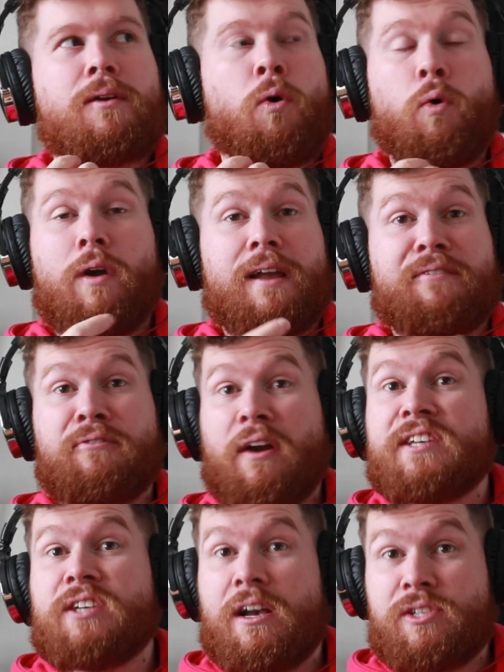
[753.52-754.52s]
Or like fry
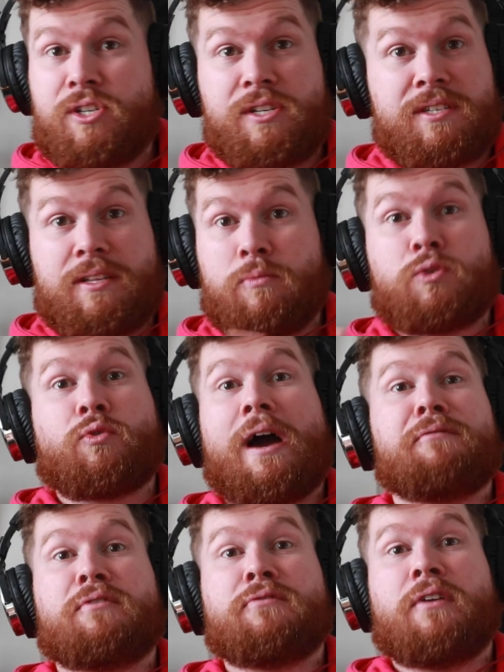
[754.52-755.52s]
sausages. It was
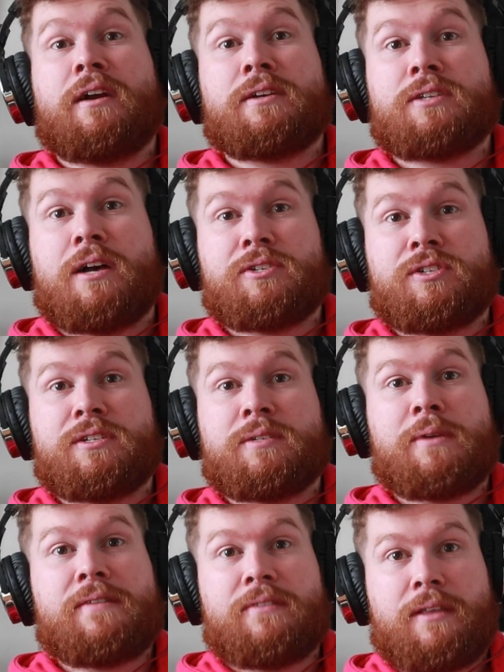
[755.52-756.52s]
grand for frying sausages,
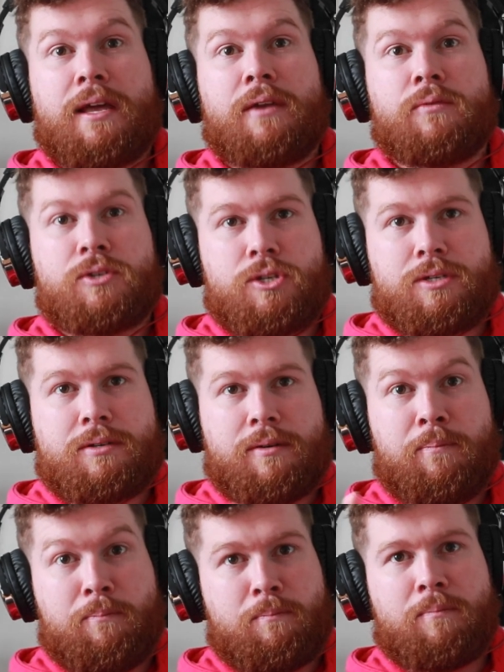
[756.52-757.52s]
but even then it was just a
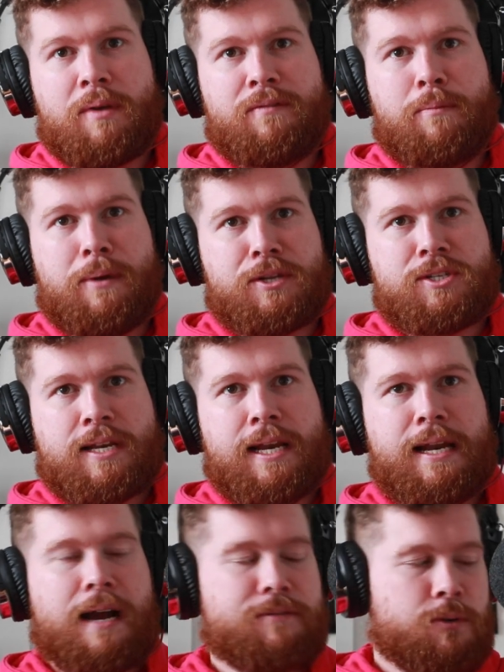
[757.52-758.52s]
bit of a bitch to
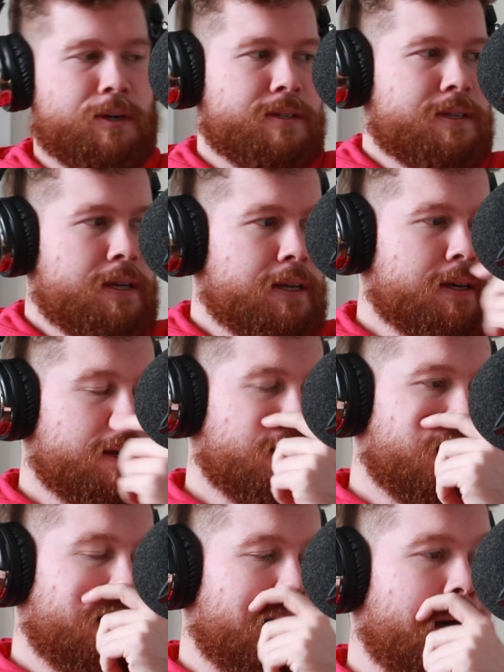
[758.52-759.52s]
clean afterwards.
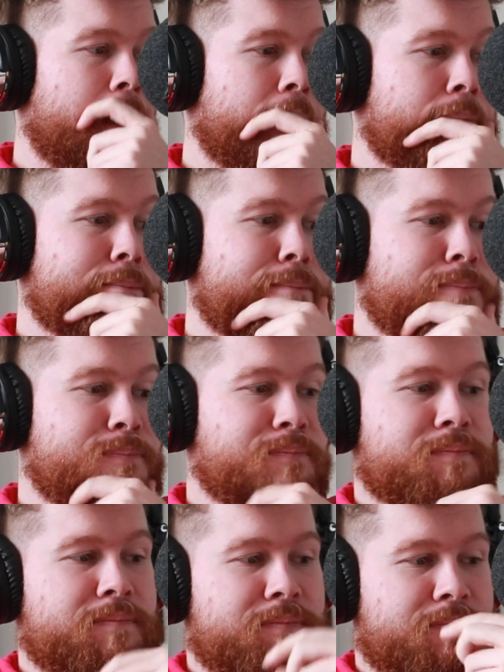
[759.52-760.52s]
Um,
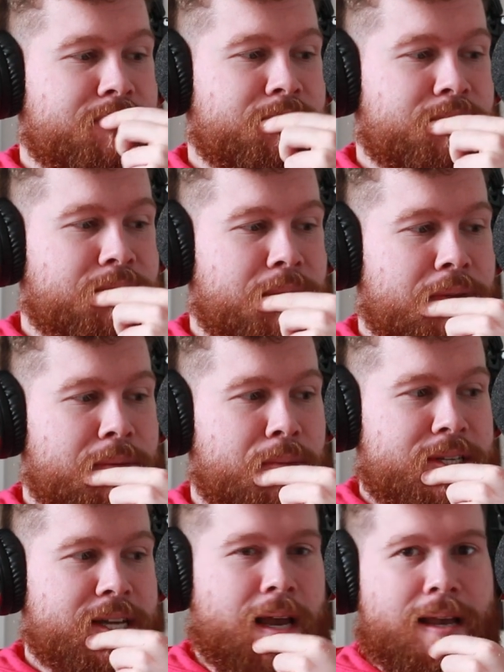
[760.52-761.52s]

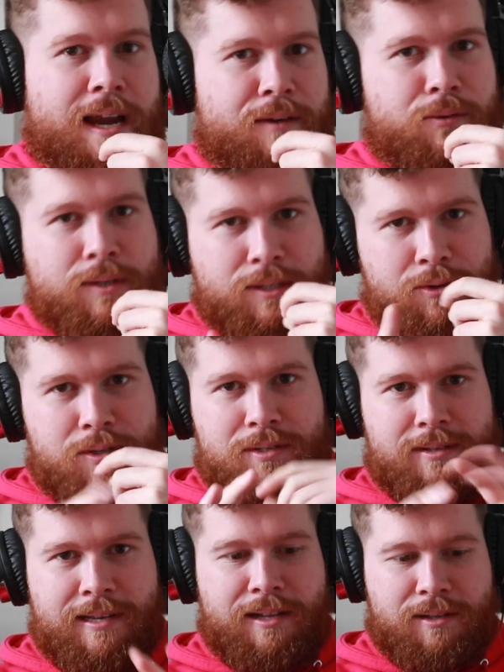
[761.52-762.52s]
but yeah, careful with those
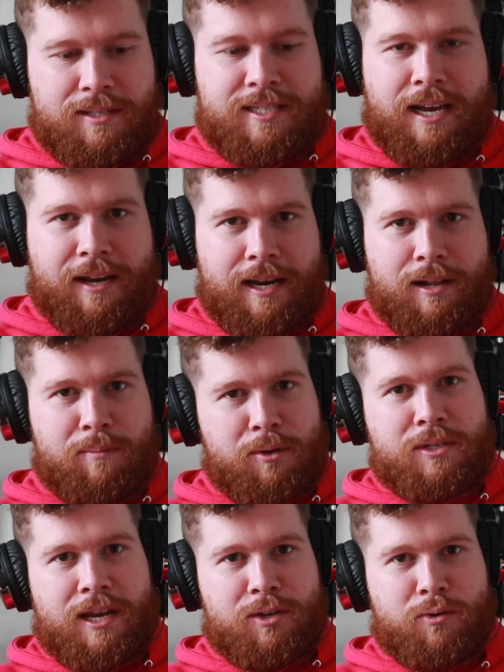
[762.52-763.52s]
little tiny little
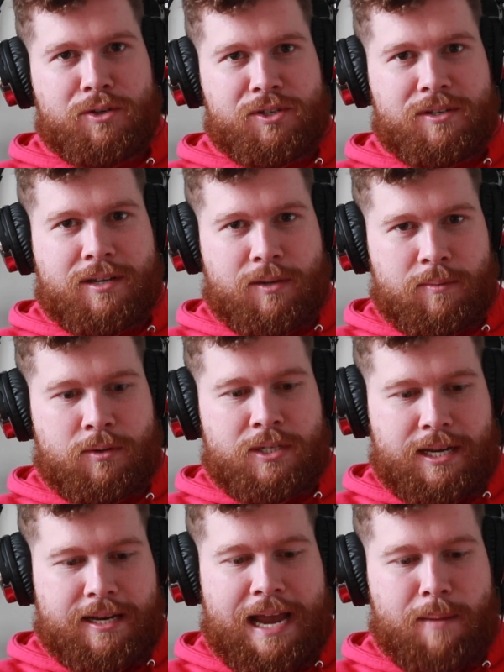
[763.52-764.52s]
butane torches,
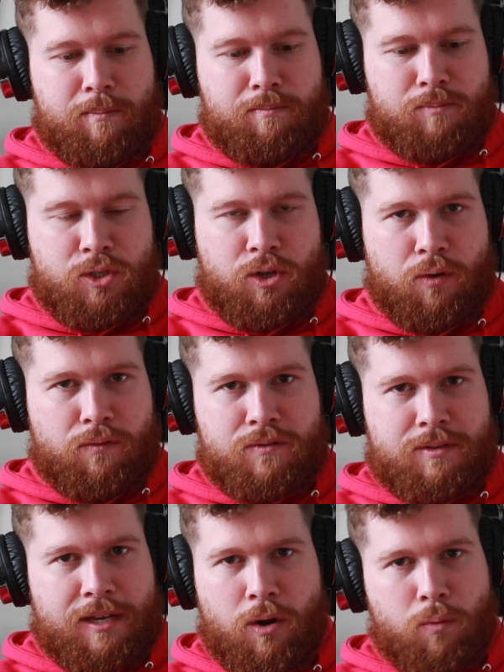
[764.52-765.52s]
butane camp stoves.
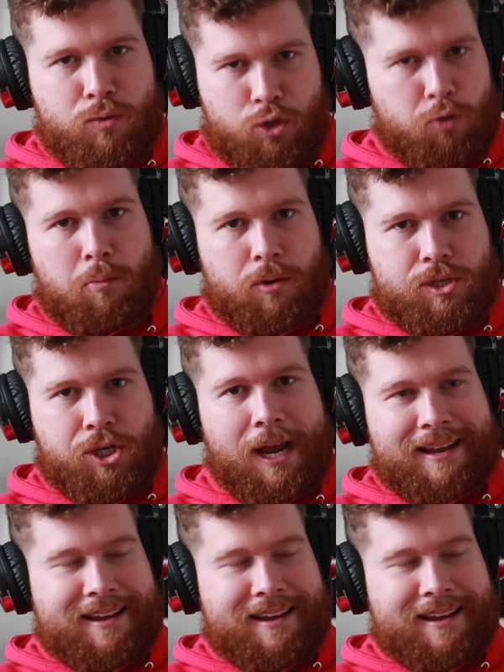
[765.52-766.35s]
They don't do much.